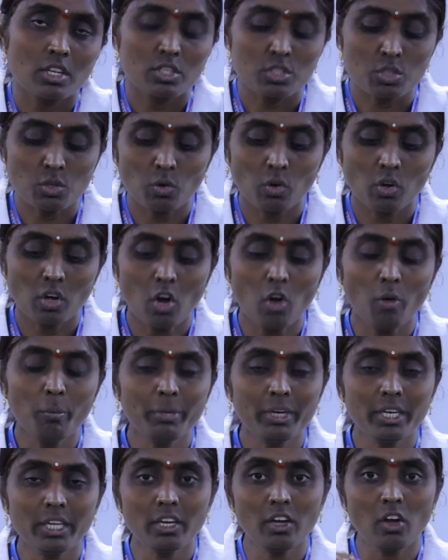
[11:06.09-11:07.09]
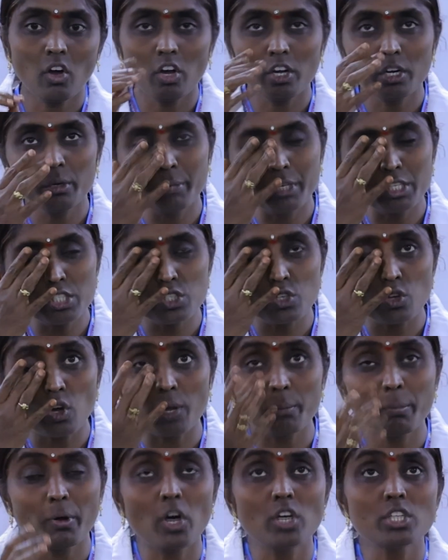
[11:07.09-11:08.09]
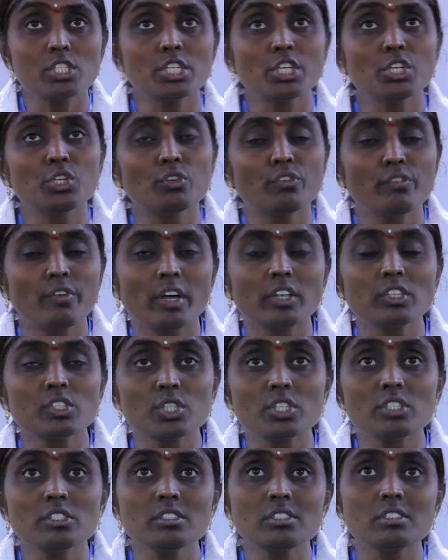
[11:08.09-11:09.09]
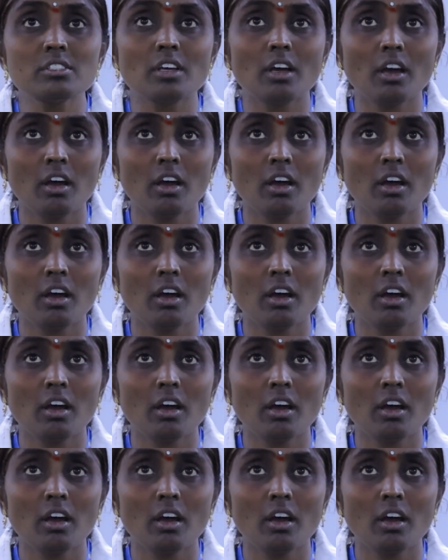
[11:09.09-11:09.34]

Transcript: So how many arguments you are passed into functions,